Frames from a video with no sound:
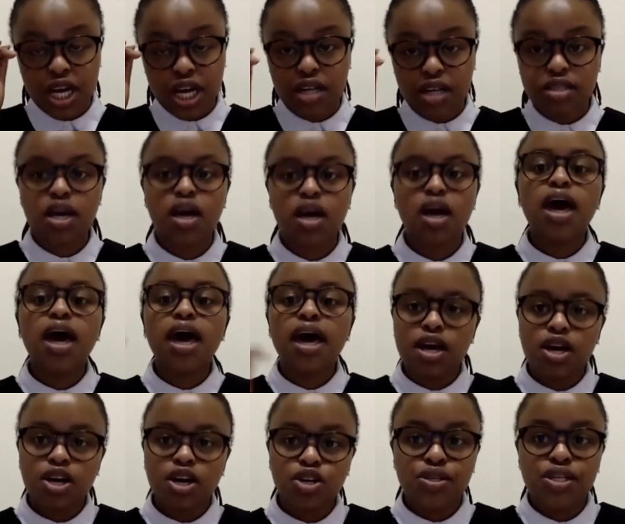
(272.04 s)

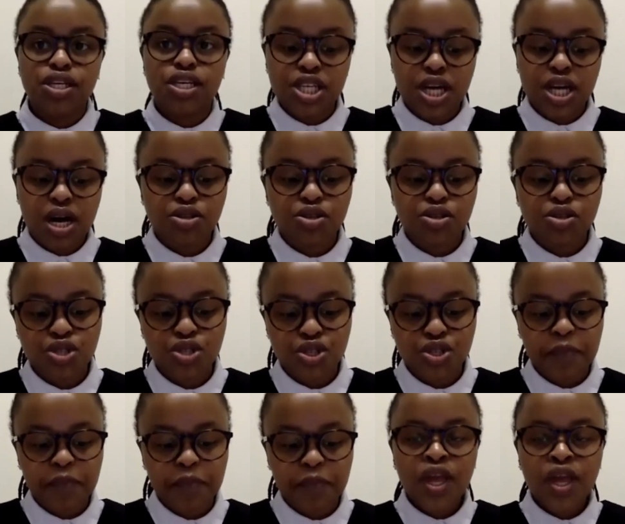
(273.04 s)
including child soldiering.
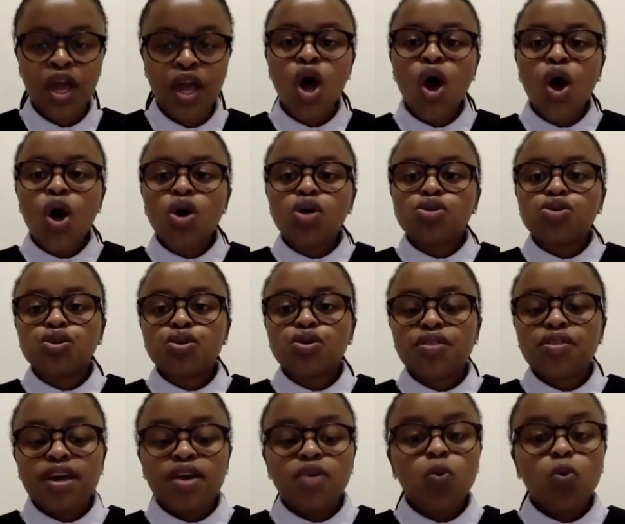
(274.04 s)
So
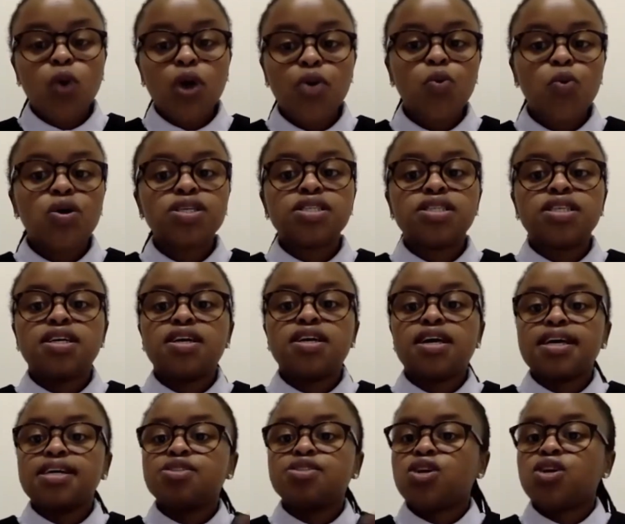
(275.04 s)
then what was the
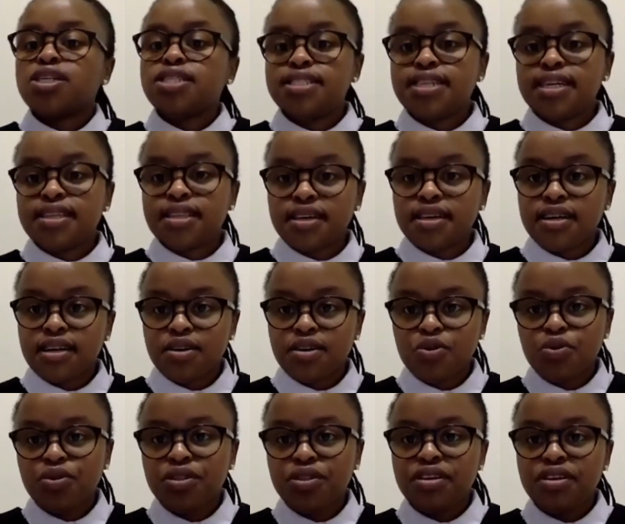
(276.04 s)
raison d'etre,
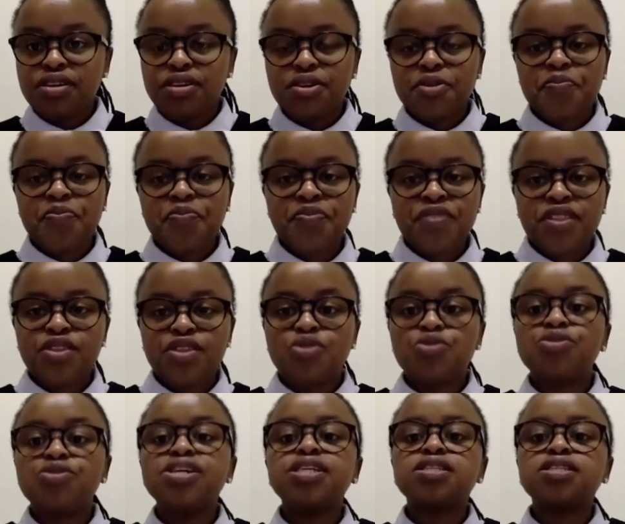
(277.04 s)
or the
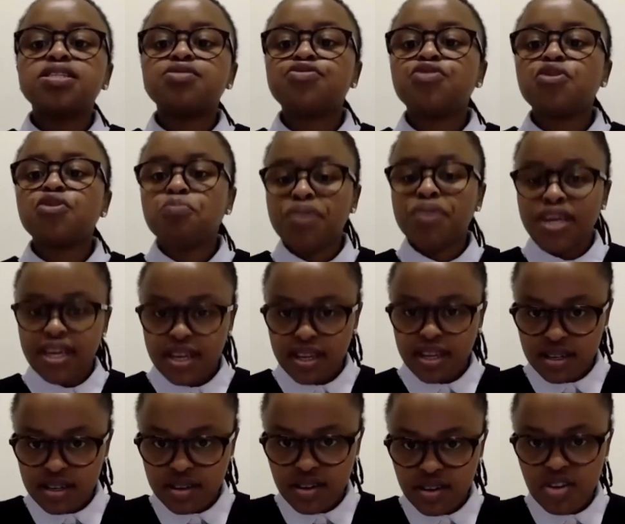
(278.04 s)
reason for being
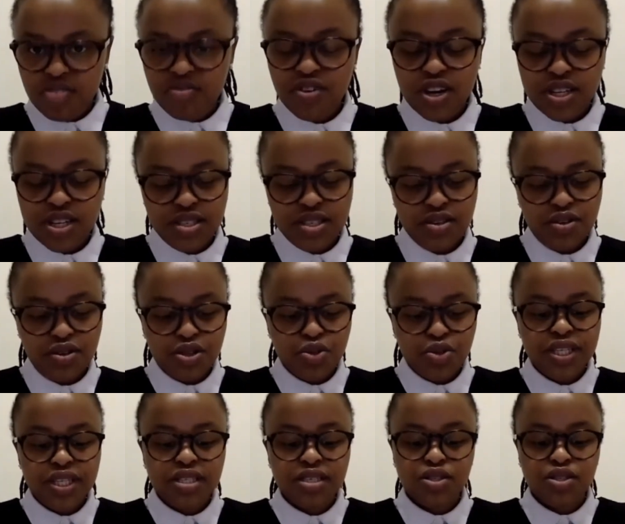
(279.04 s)
of Article
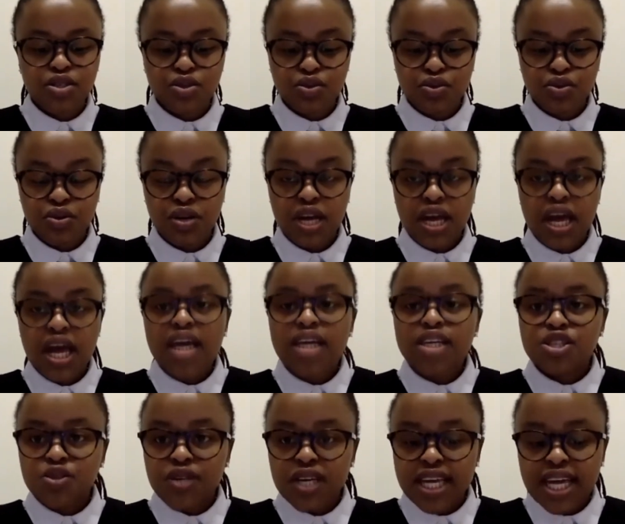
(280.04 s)
22?
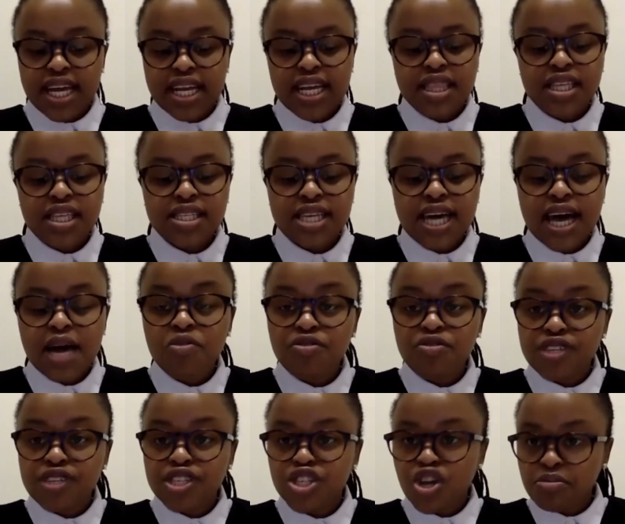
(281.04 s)
So again, at the time of
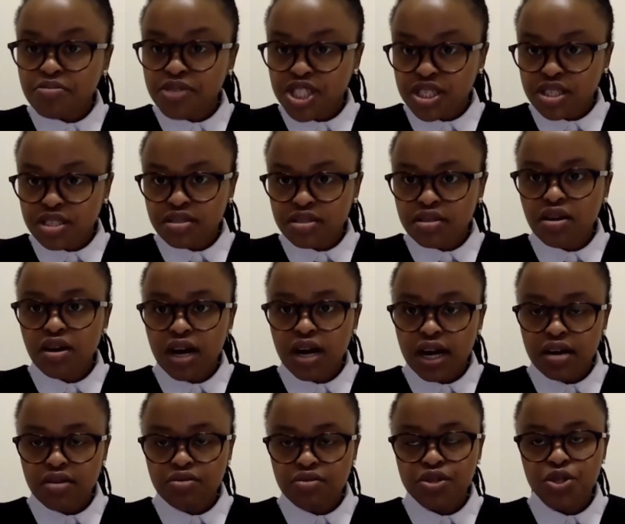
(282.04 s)
adoption,
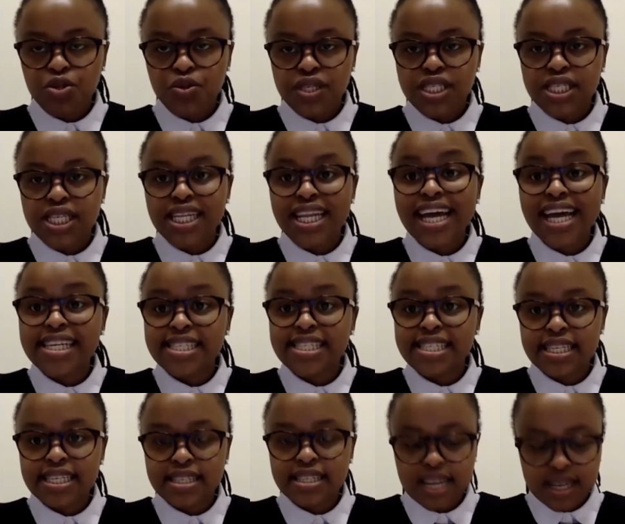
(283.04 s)
which was in
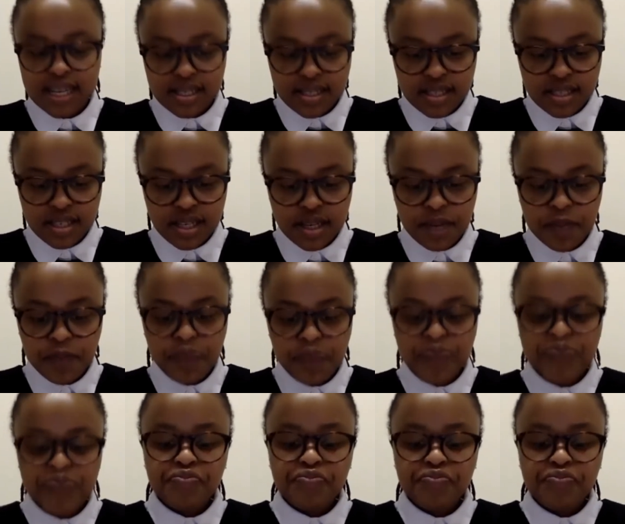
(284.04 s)
1990,